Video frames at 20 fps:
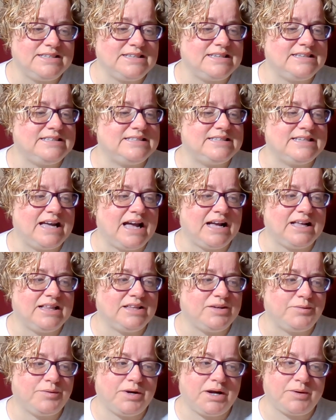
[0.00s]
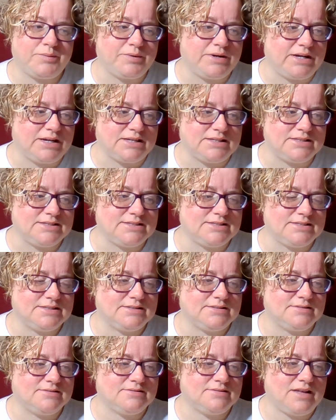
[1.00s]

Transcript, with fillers: see exactly where I was,